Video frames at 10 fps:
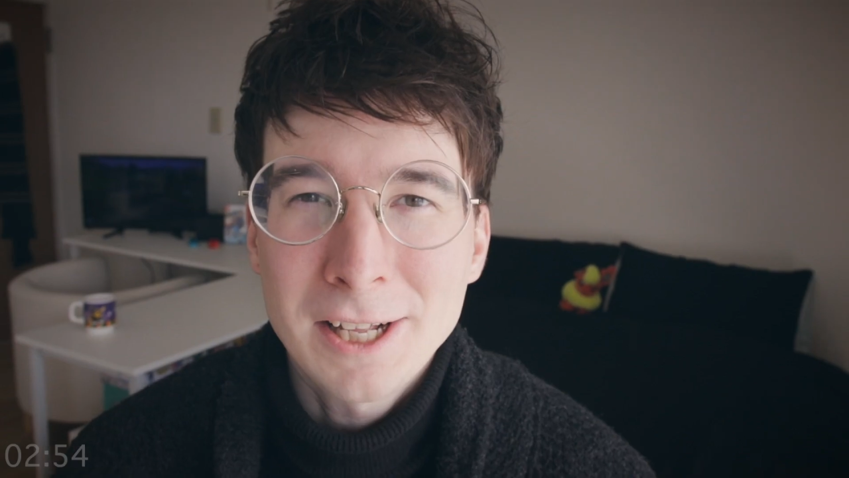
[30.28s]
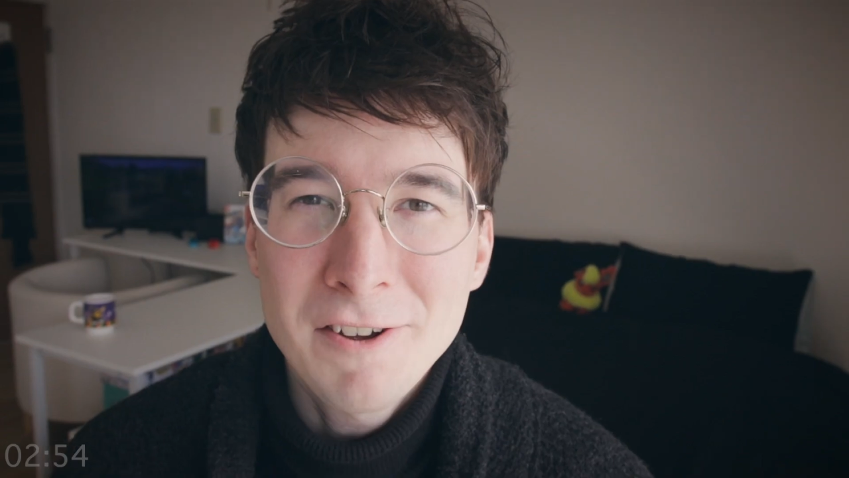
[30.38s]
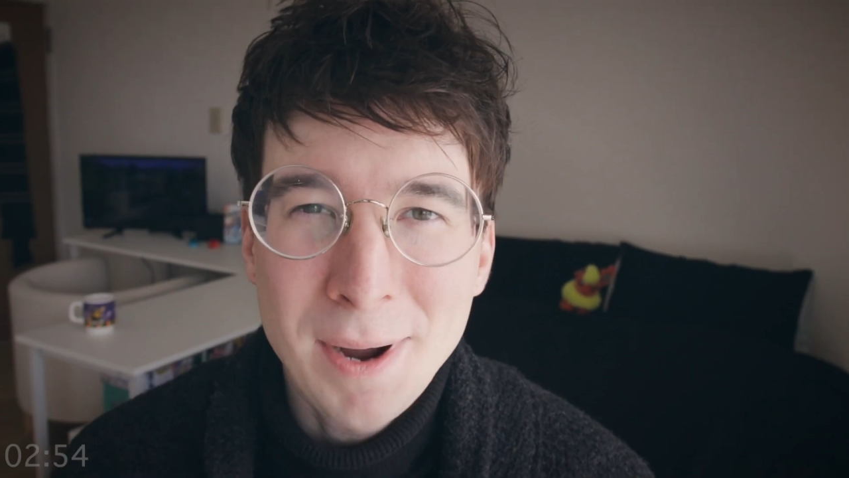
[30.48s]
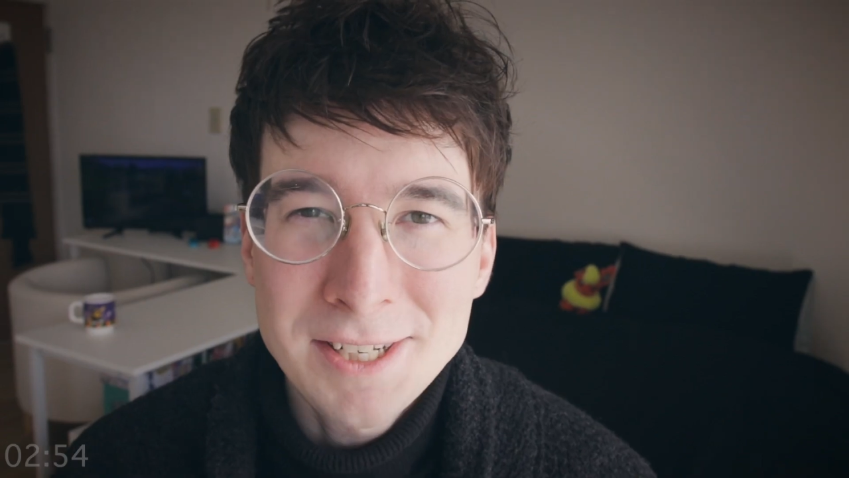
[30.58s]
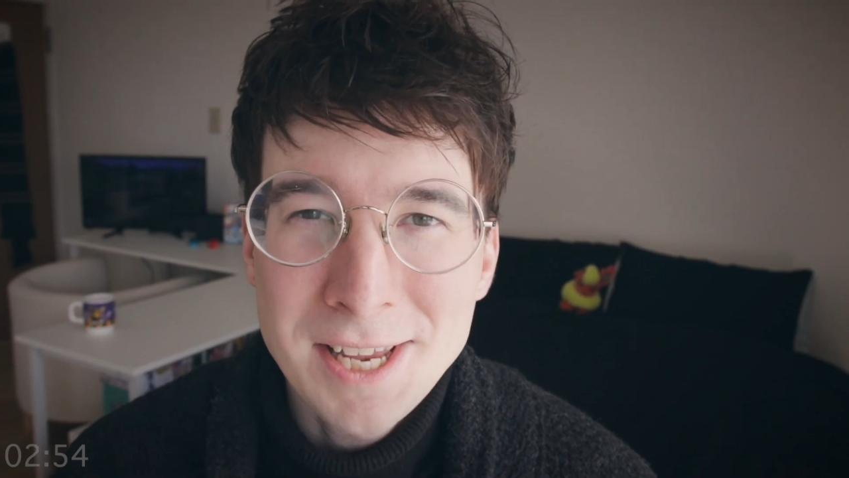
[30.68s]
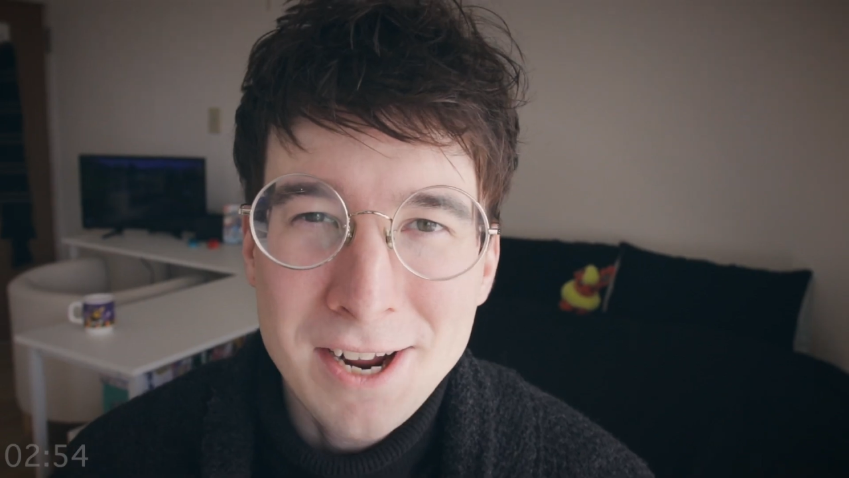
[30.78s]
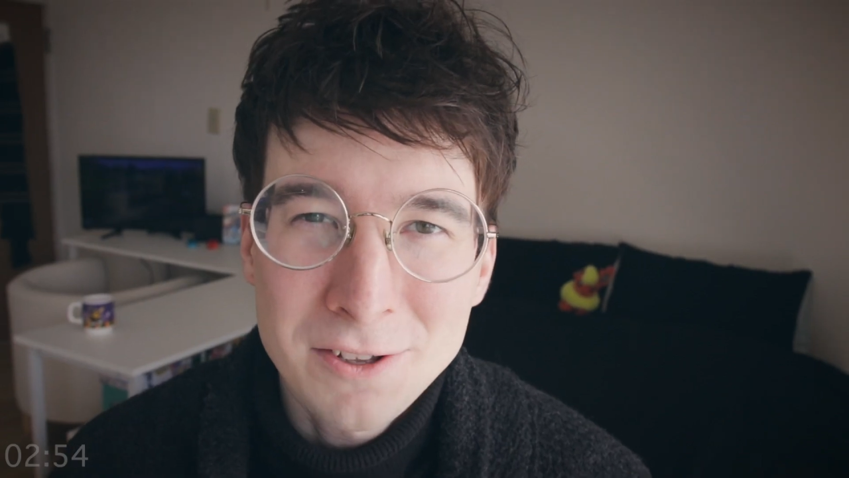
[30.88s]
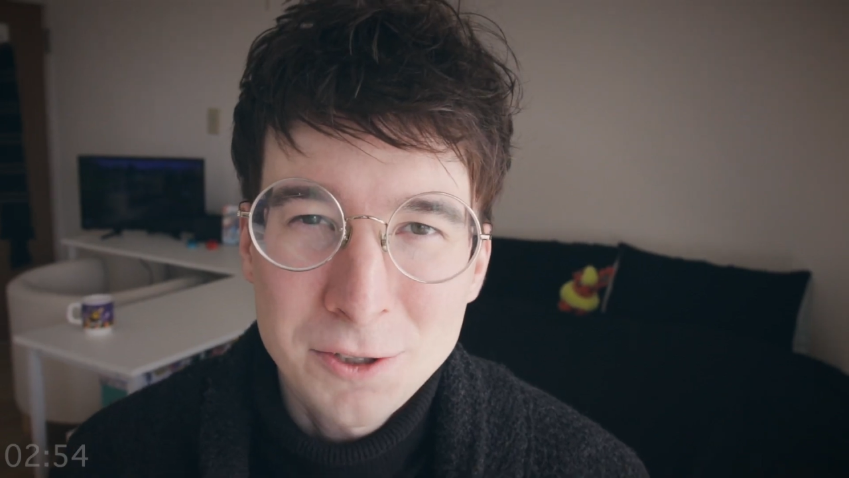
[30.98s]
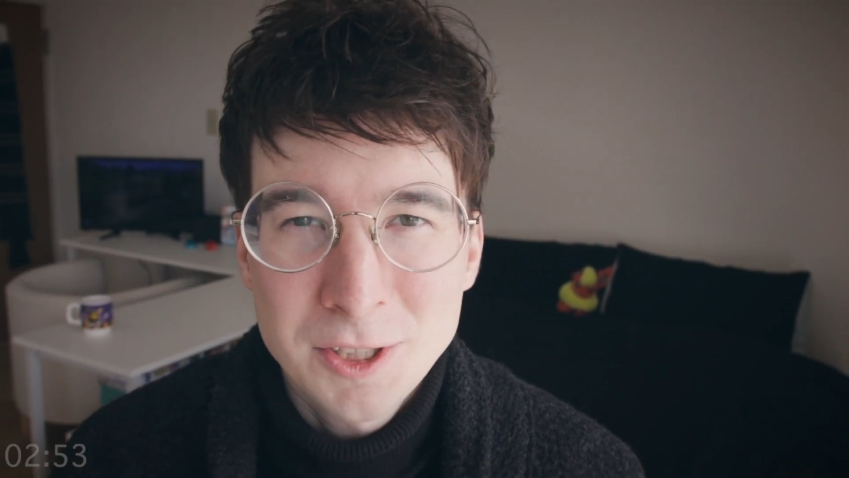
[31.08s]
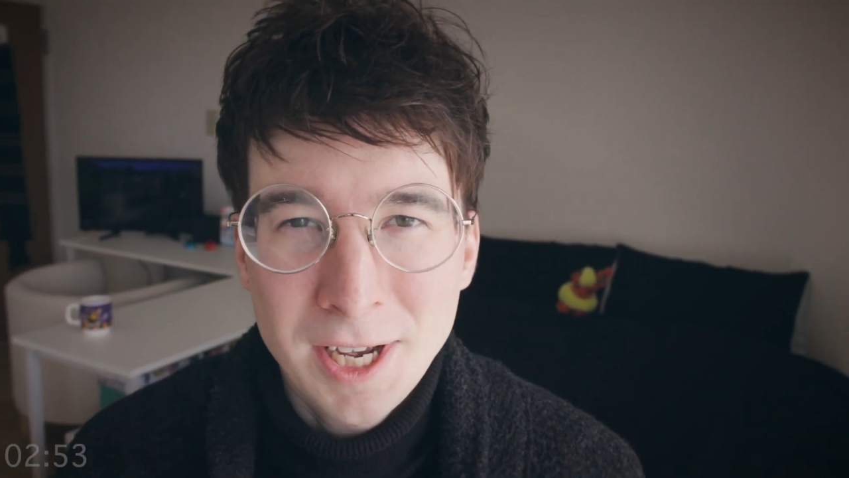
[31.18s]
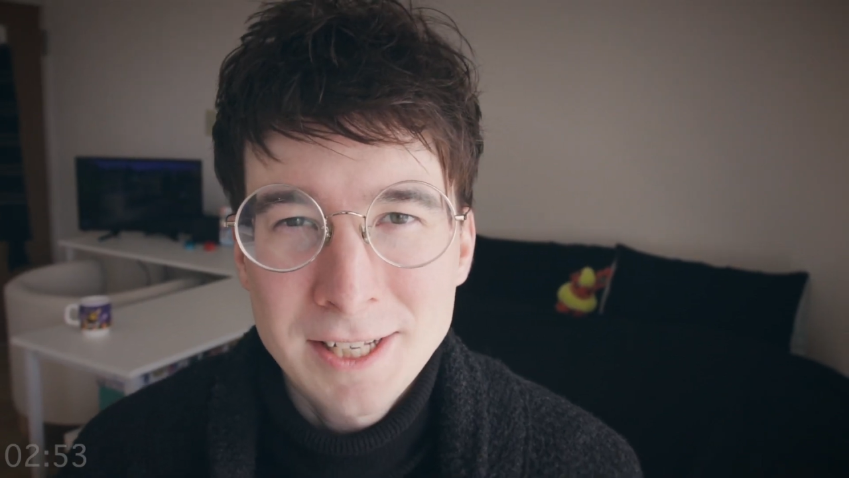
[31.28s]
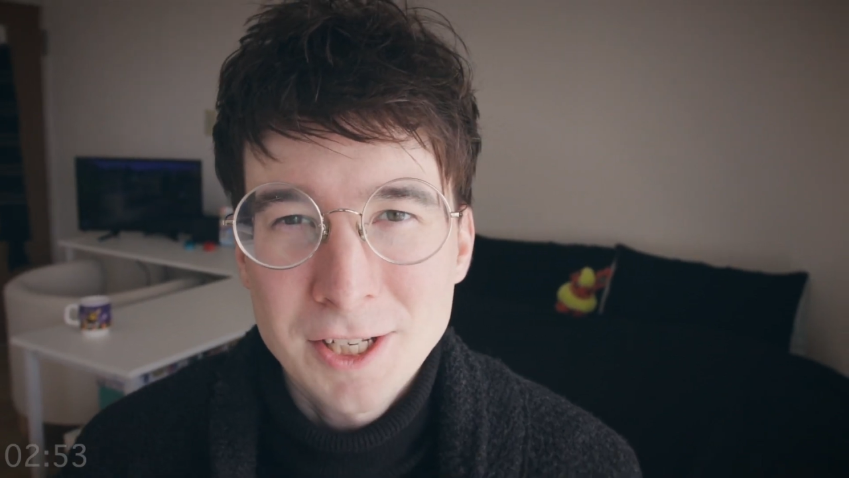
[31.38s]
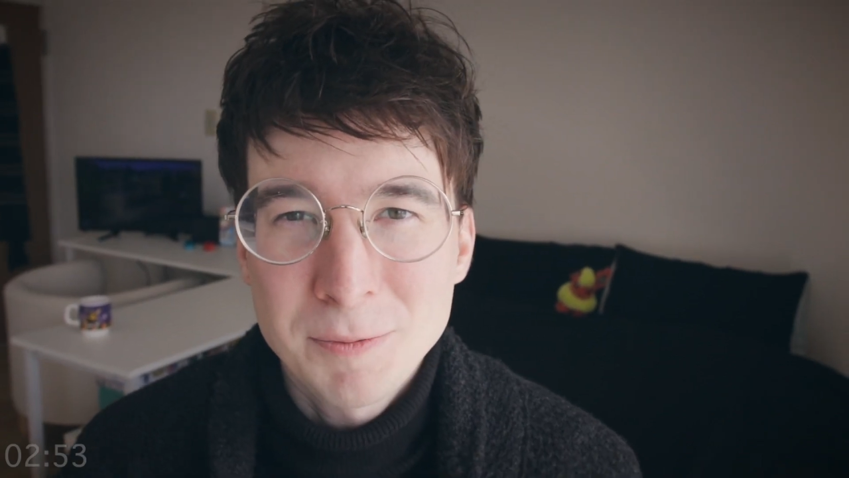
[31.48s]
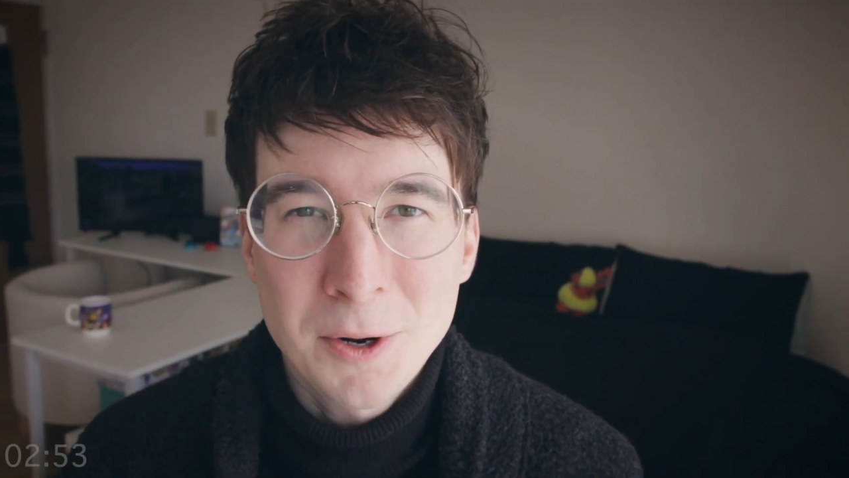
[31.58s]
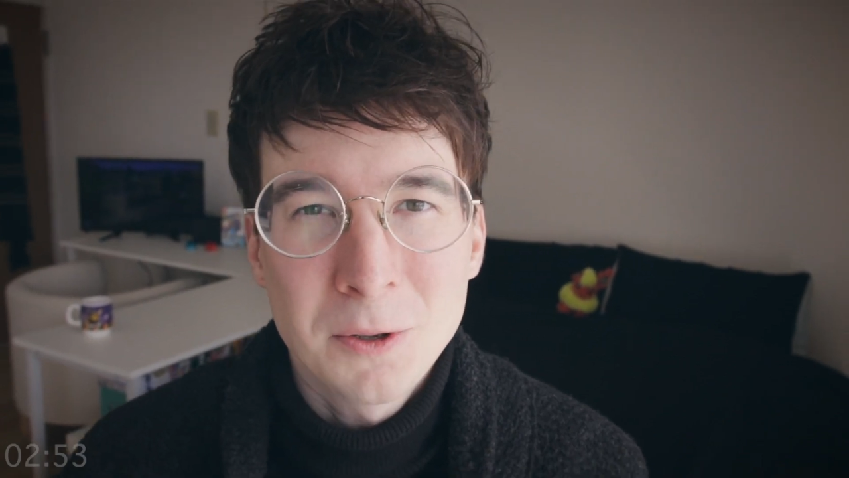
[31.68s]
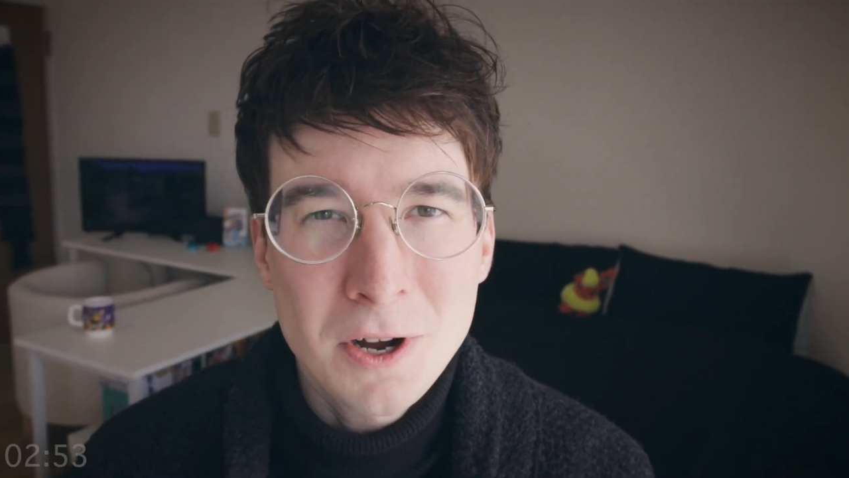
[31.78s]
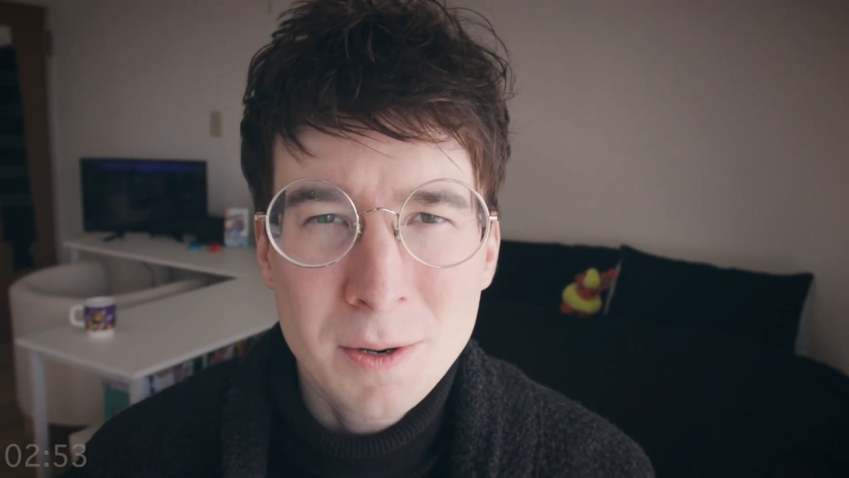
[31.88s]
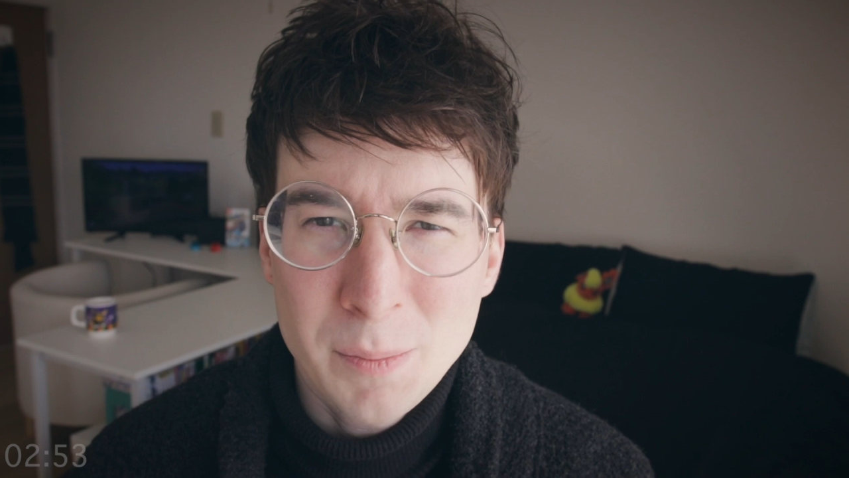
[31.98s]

I'll give my take on the designs as we go along,